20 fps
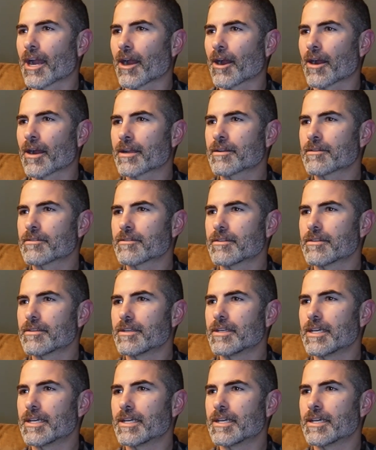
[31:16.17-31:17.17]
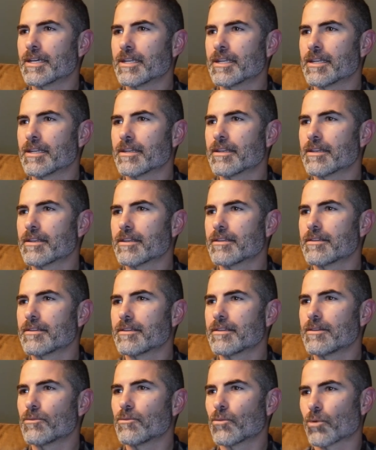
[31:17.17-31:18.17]
Aaron, in
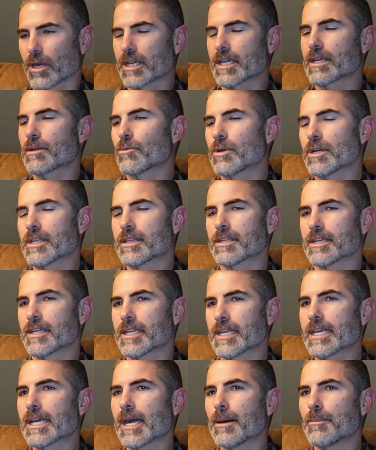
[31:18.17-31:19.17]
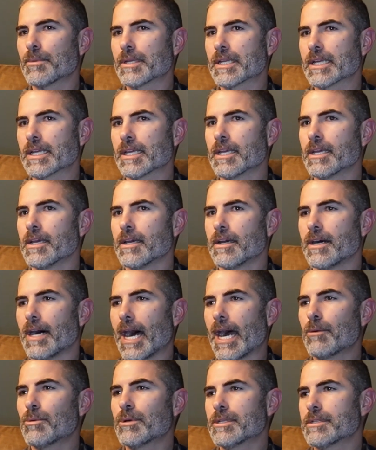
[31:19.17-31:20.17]
working with any company,
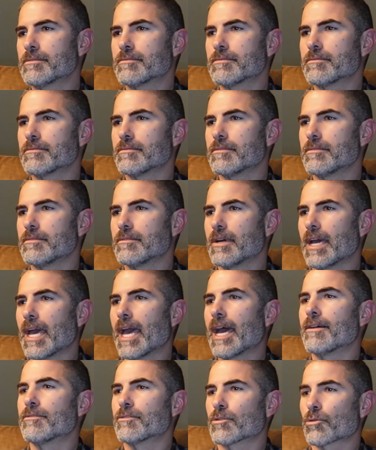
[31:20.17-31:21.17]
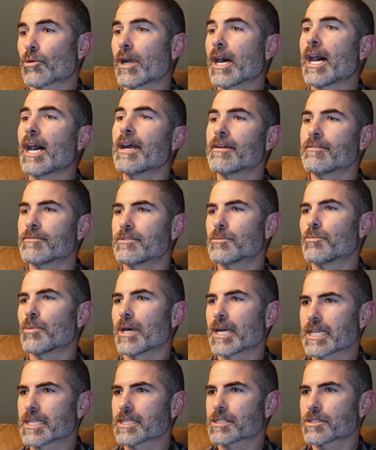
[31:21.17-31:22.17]
I wouldn't have arrived at
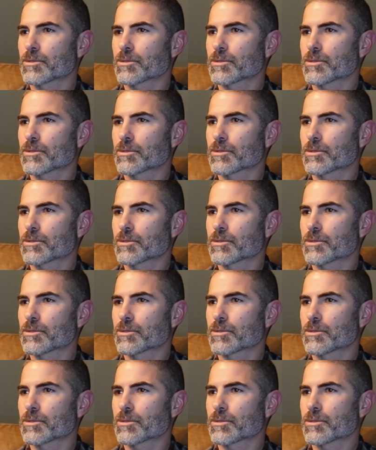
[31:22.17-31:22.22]
Pikus